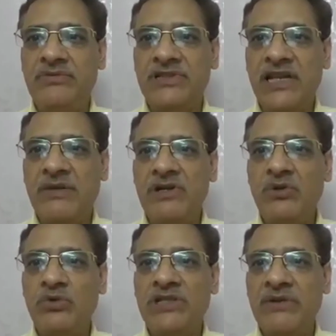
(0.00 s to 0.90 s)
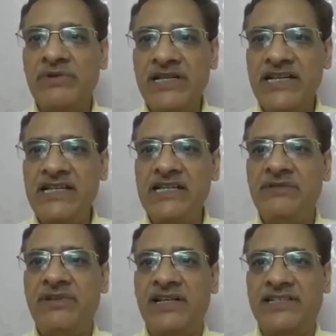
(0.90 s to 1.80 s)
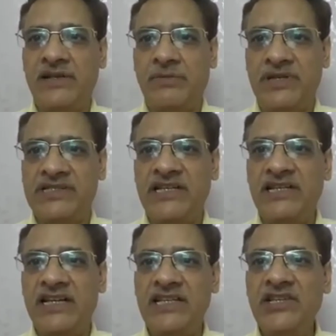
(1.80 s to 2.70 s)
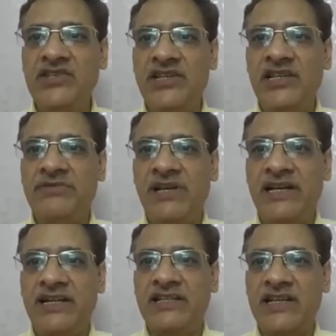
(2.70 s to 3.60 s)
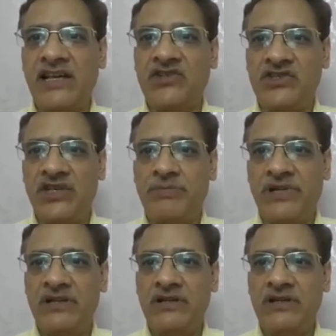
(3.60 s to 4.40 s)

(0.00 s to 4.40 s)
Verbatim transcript: 7 to 17 leaflets are present and each leaflet is egg shaped